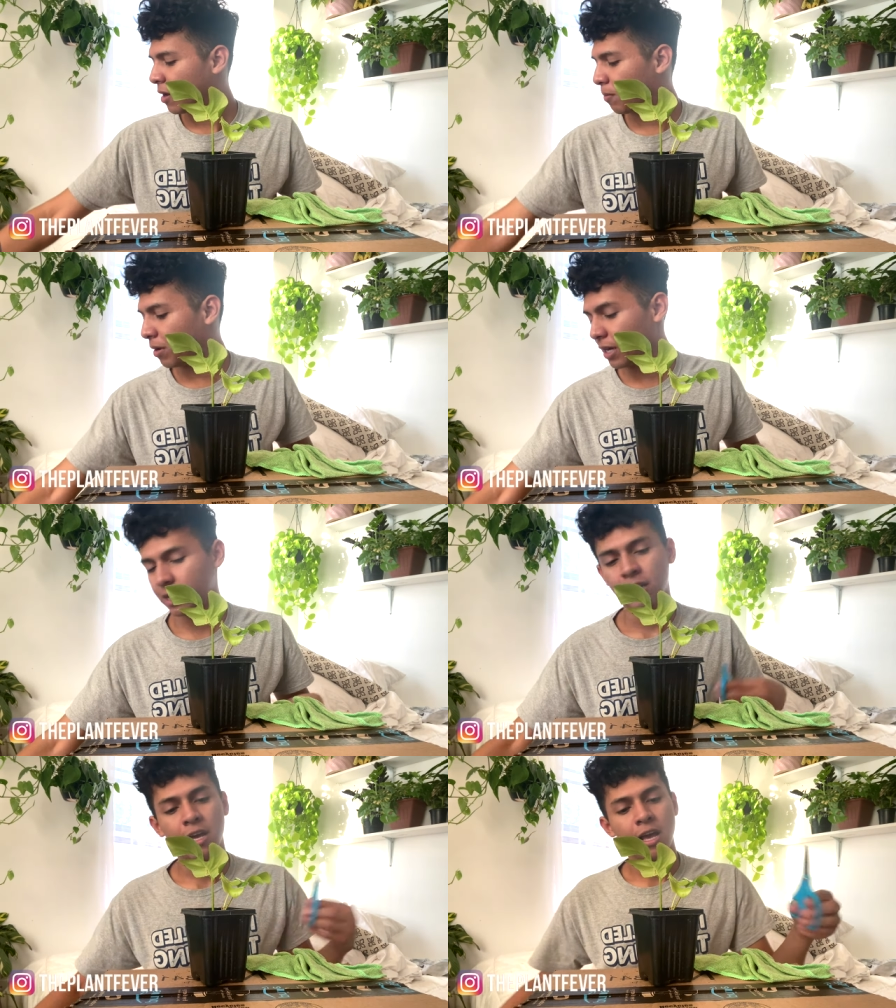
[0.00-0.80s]

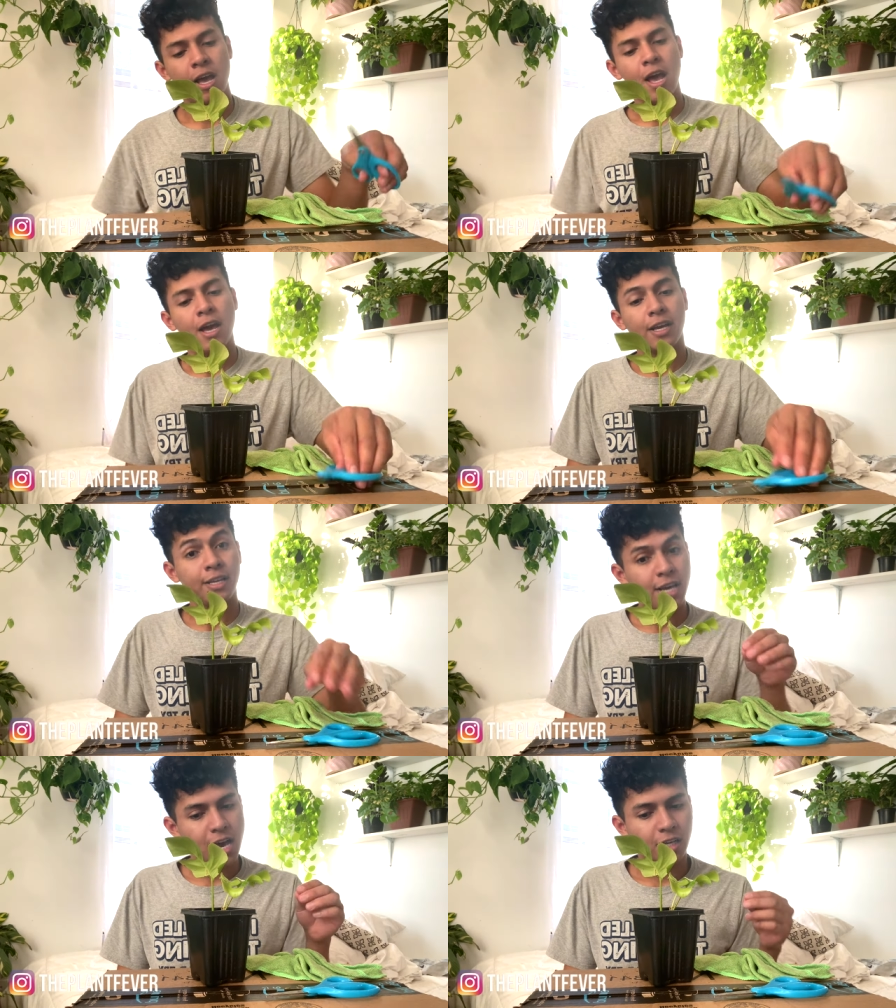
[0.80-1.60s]
But
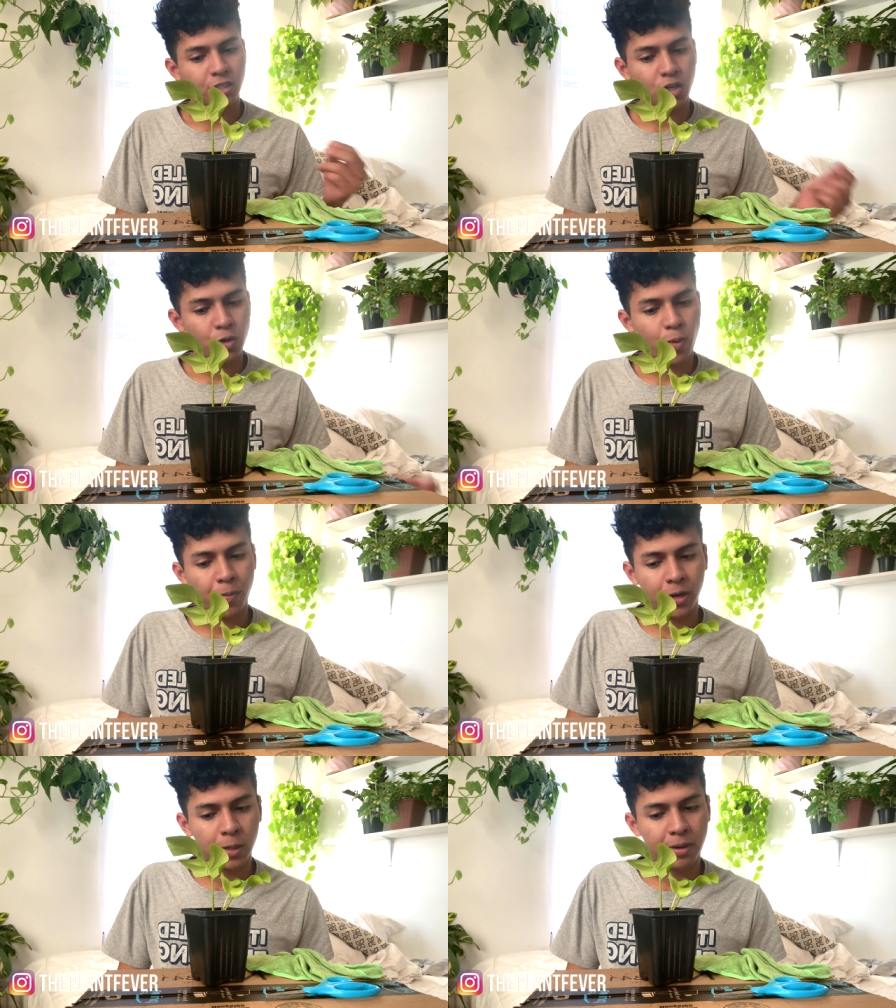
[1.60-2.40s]
yeah, so
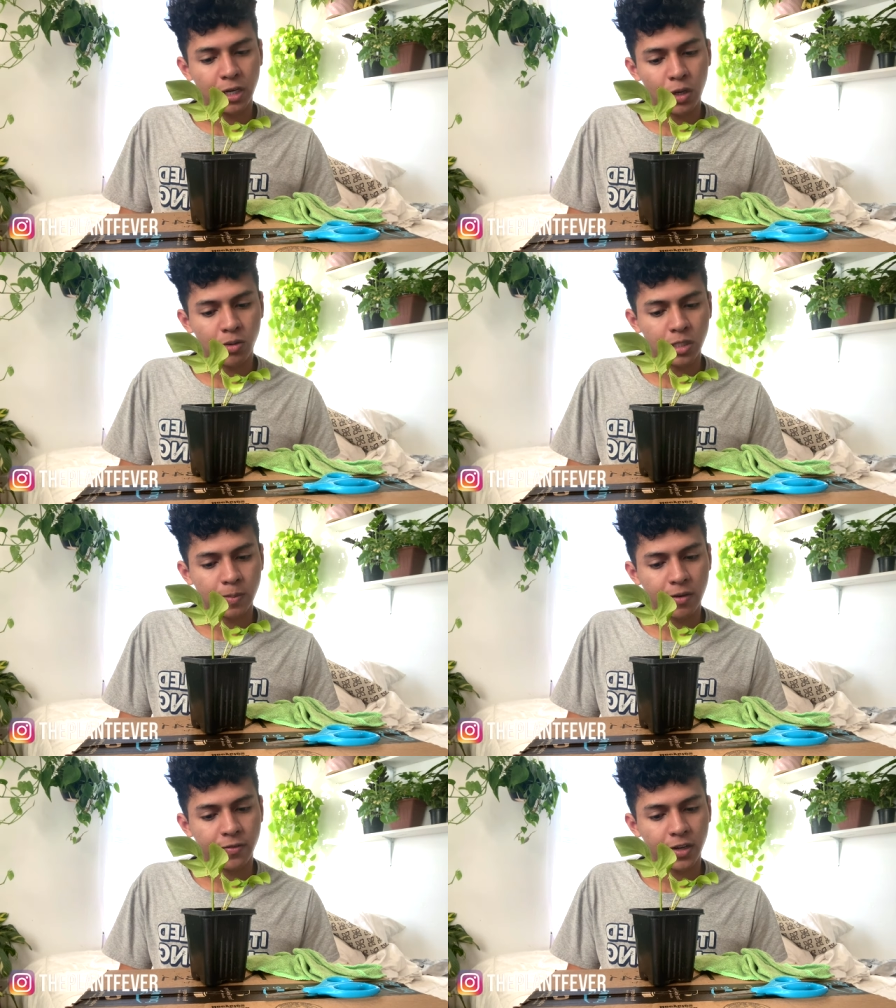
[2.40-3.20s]
propagating by nodes is
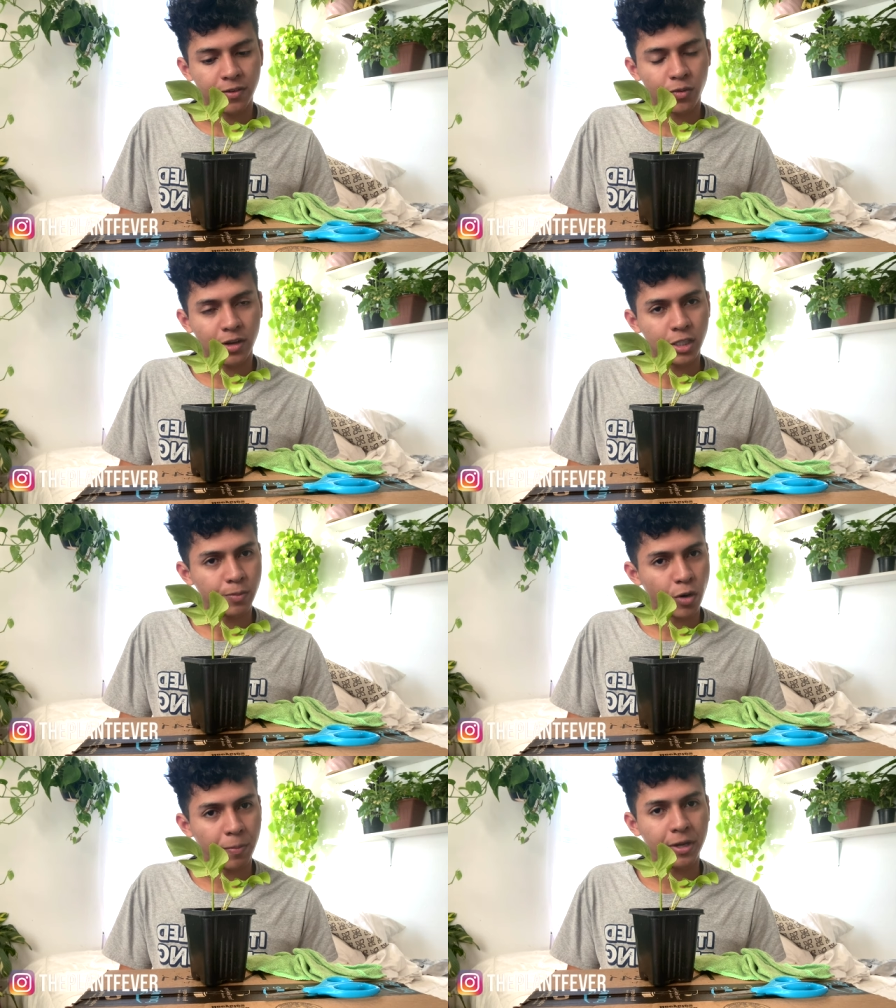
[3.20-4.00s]
my favorite way to
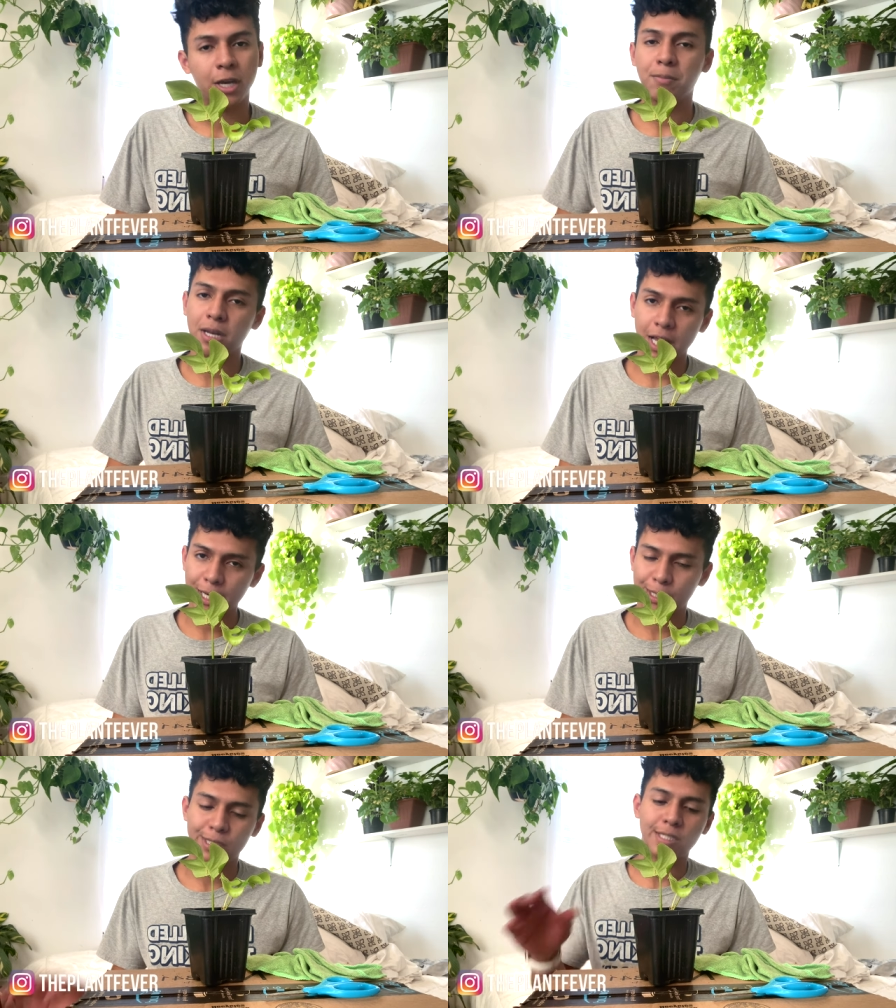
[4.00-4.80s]
propagate
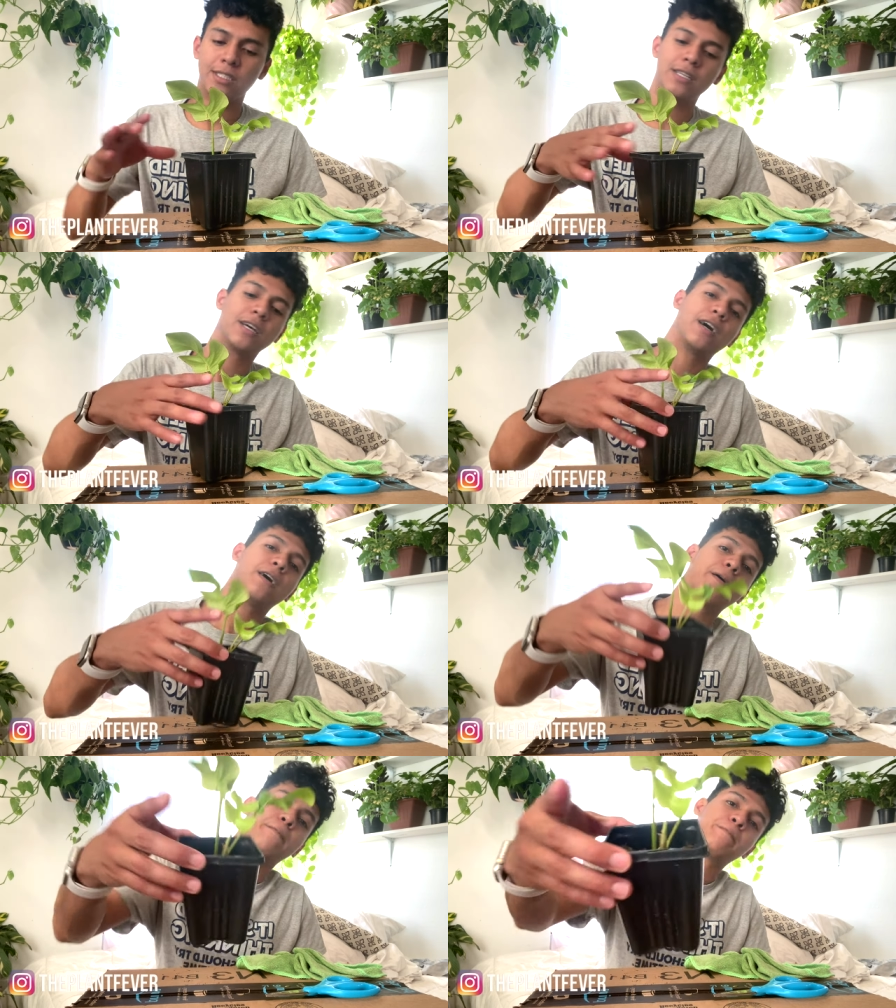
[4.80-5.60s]
plants.
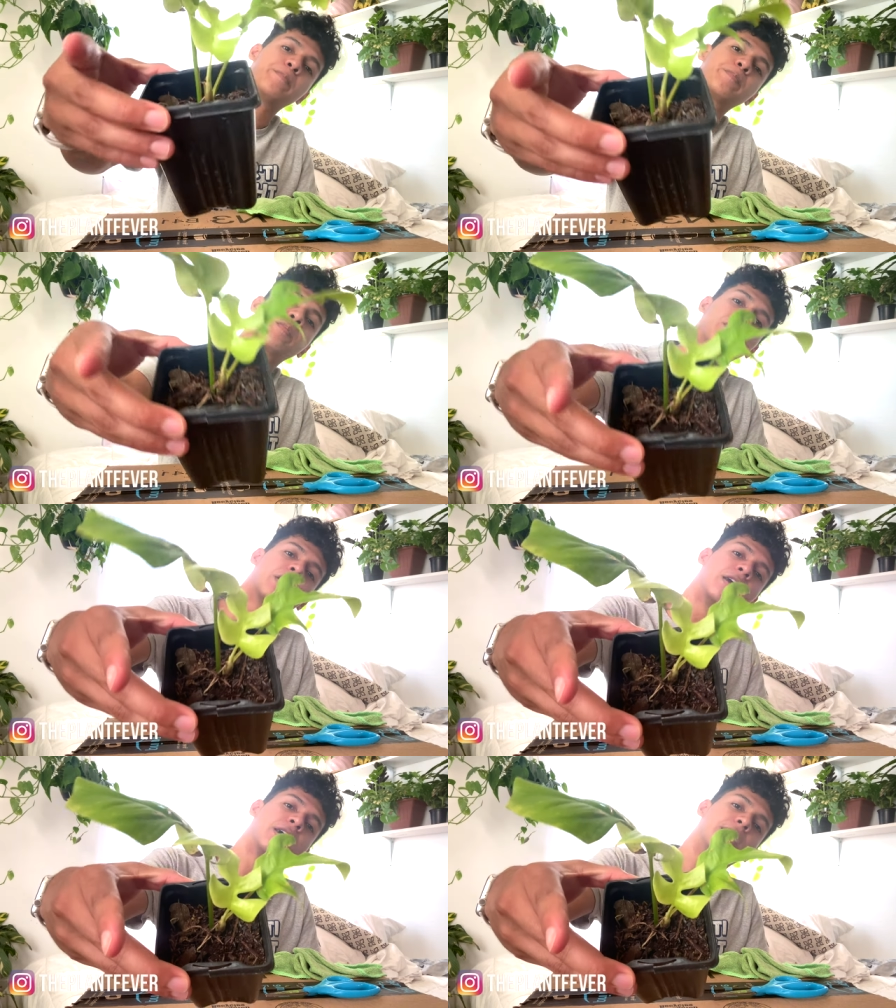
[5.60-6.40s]
Um,
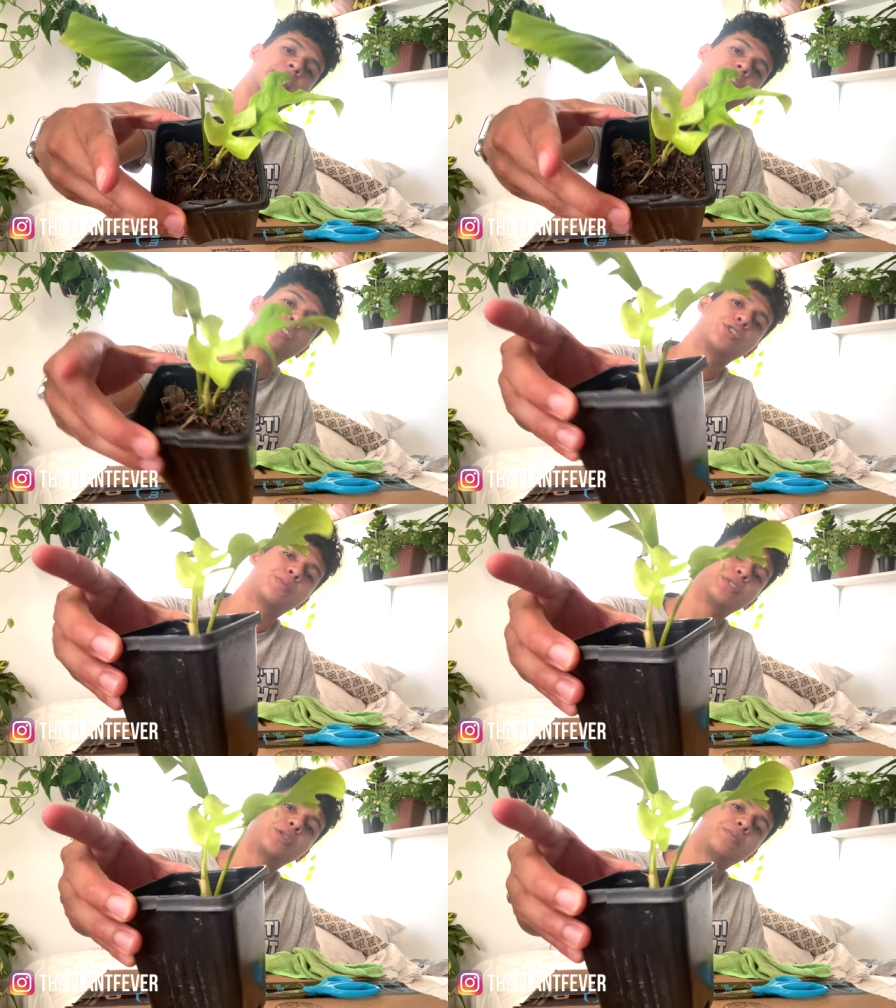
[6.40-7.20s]

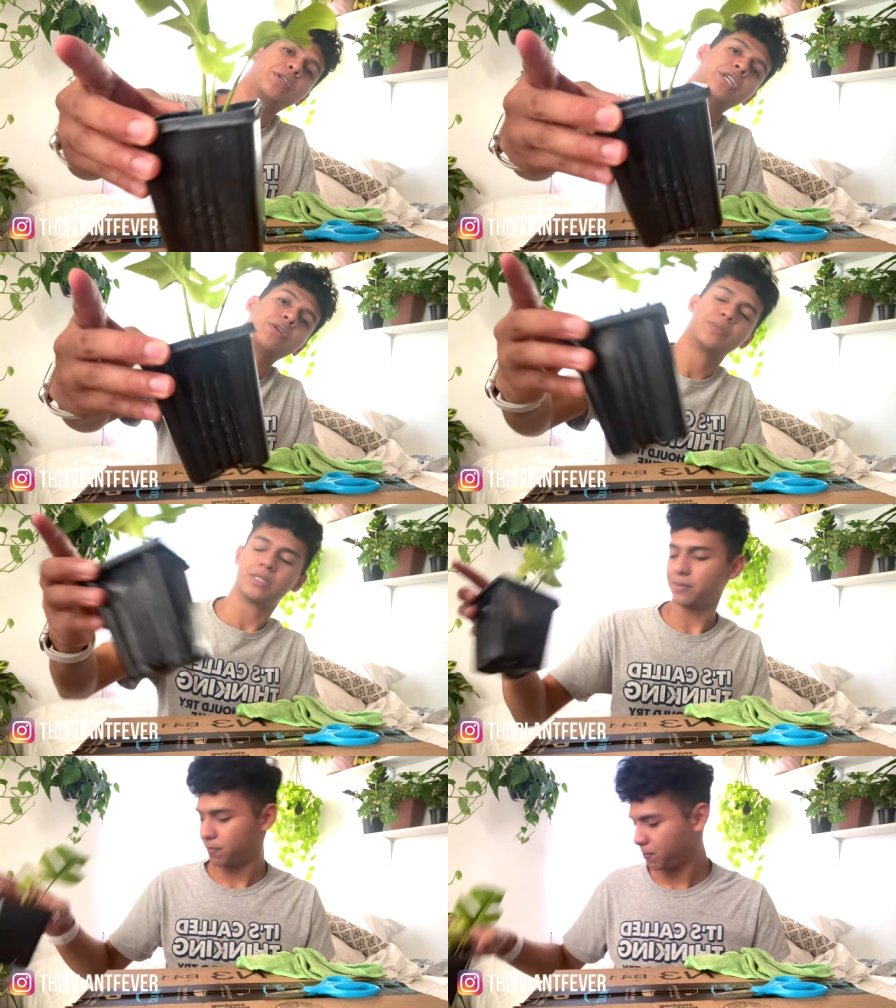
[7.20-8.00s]
super, super cute.